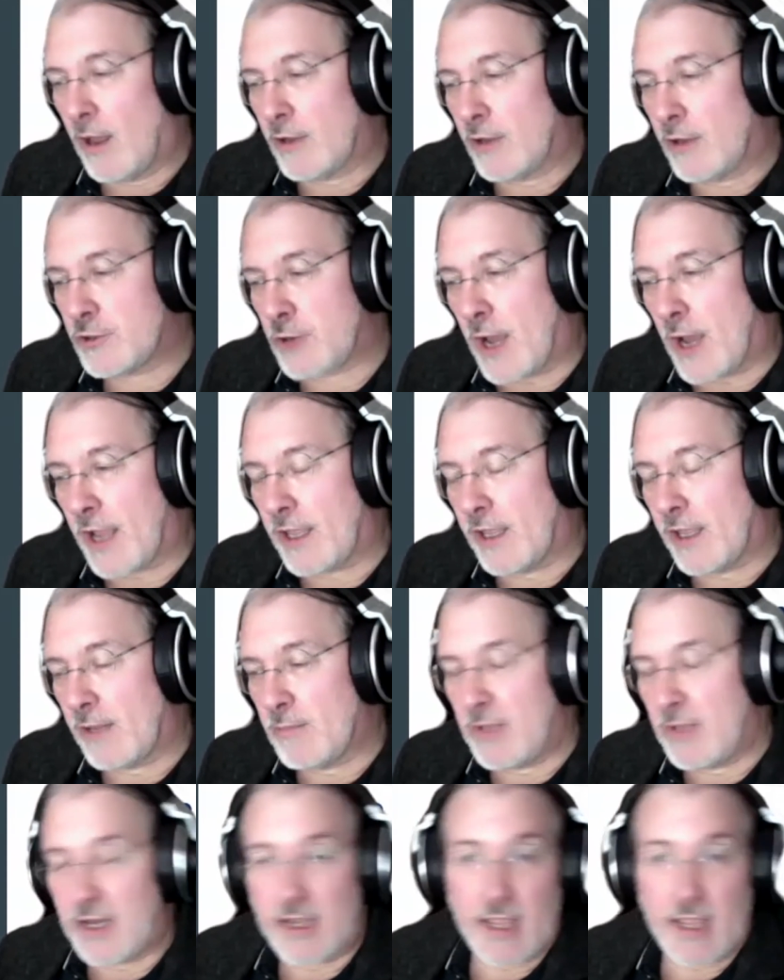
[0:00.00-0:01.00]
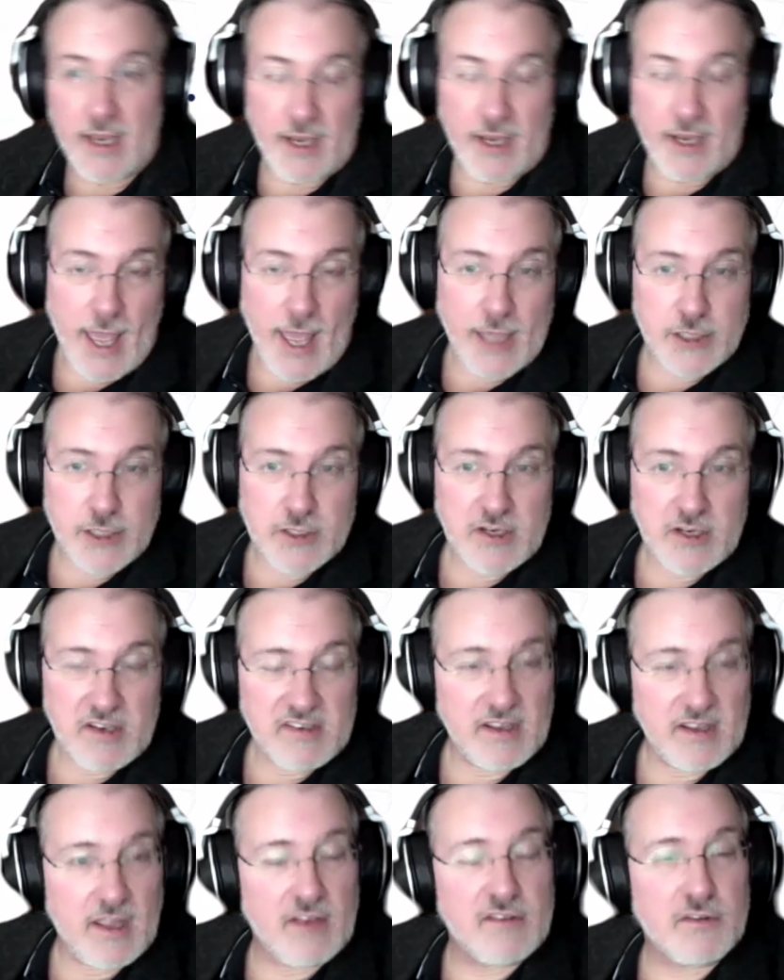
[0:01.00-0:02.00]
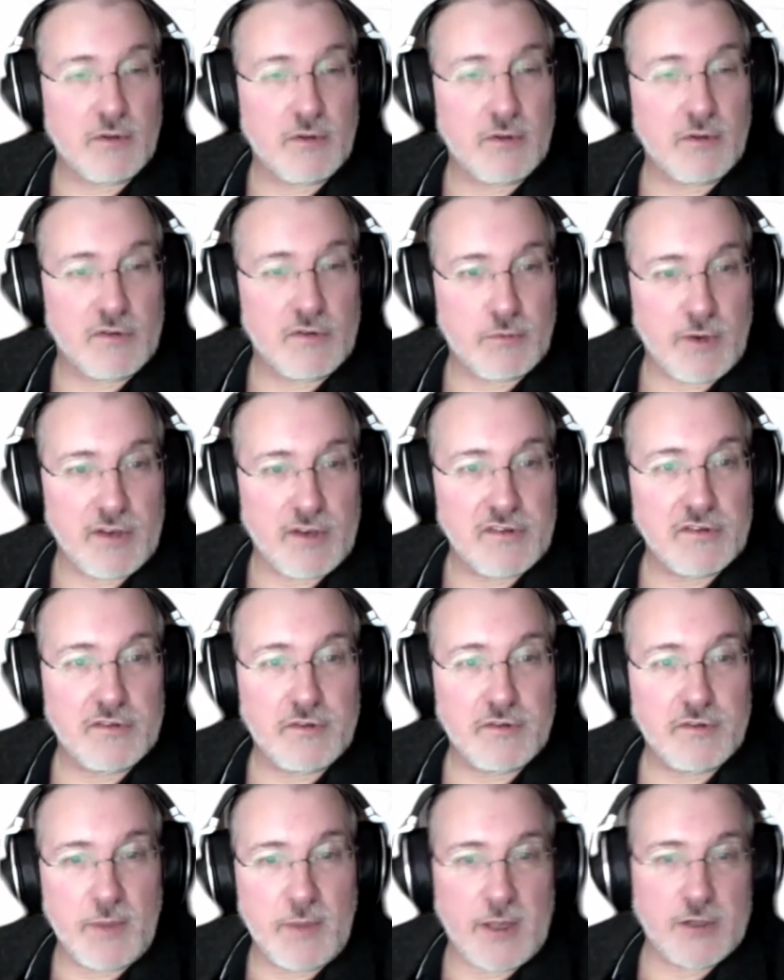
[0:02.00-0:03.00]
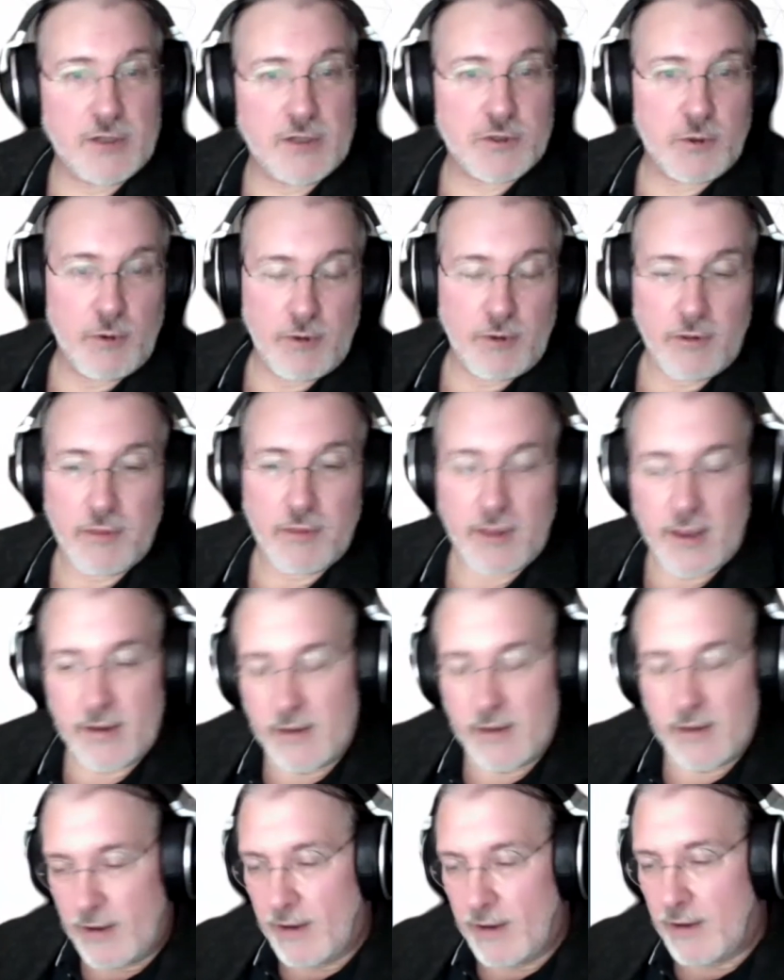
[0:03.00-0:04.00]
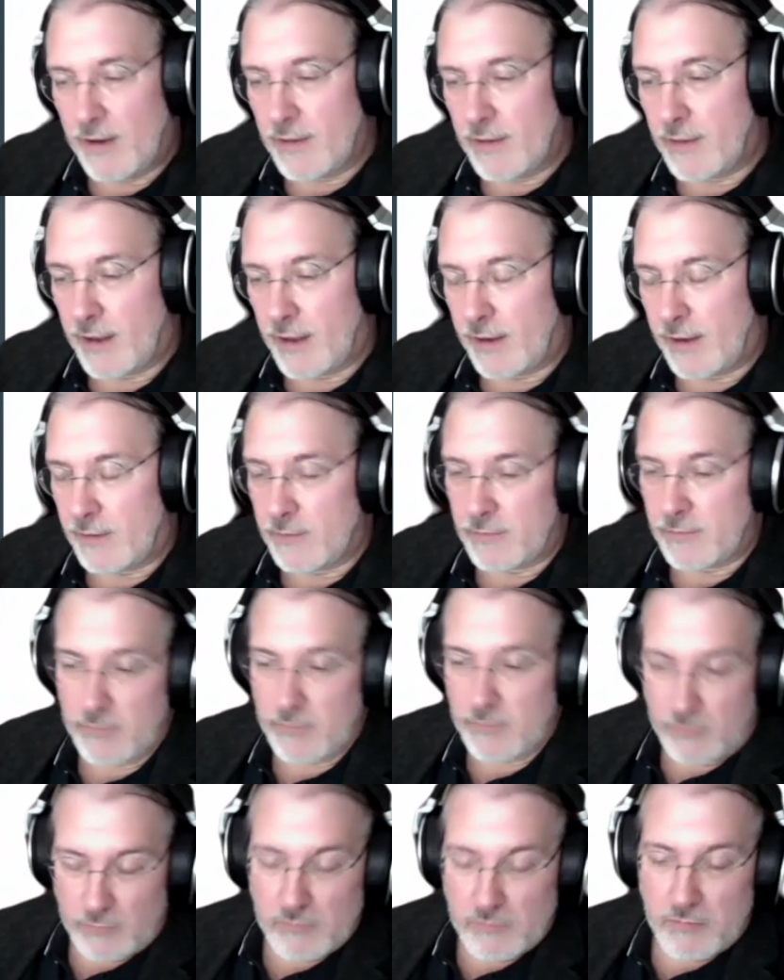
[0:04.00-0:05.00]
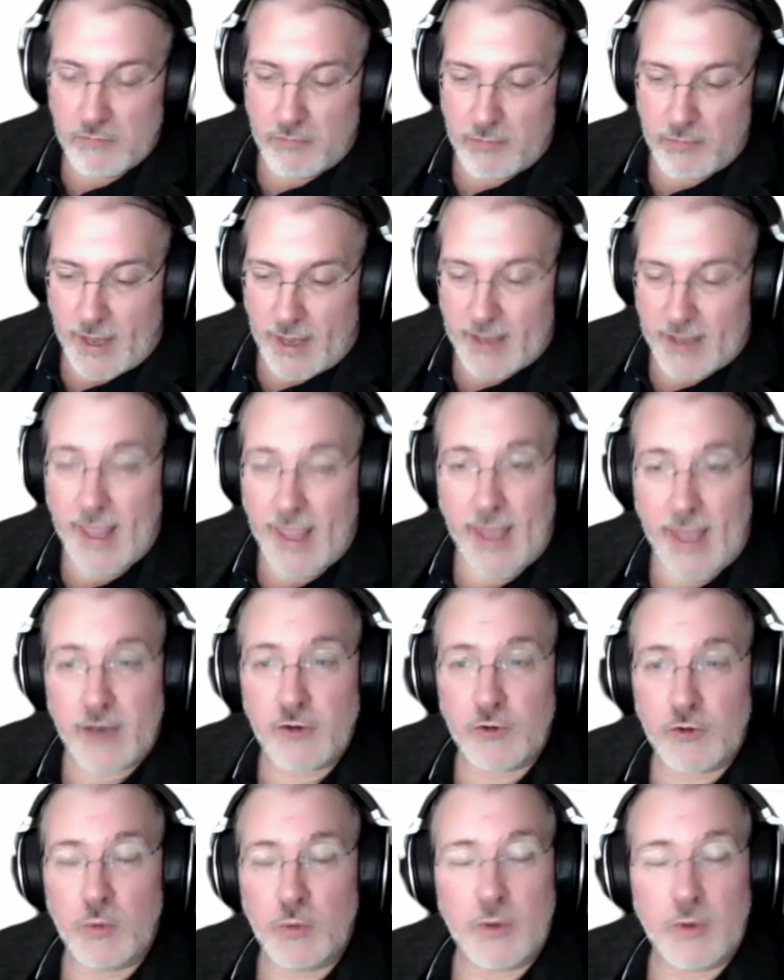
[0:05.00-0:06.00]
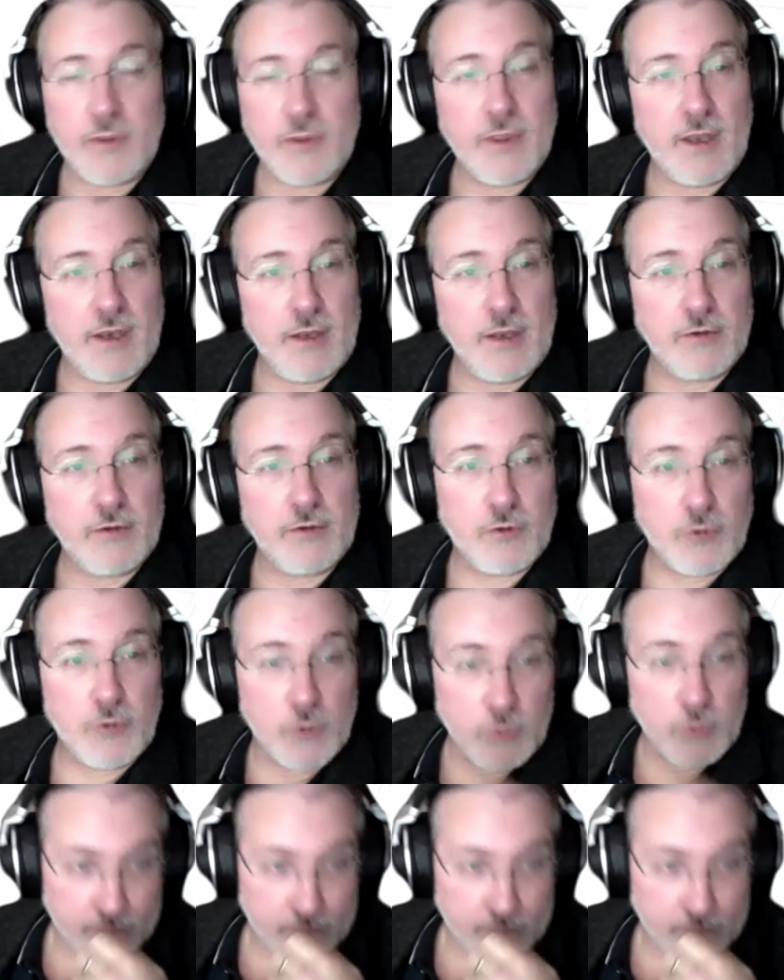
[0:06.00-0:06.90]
tracking, mitigating actions against those risks to make sure that they can do what they need to do,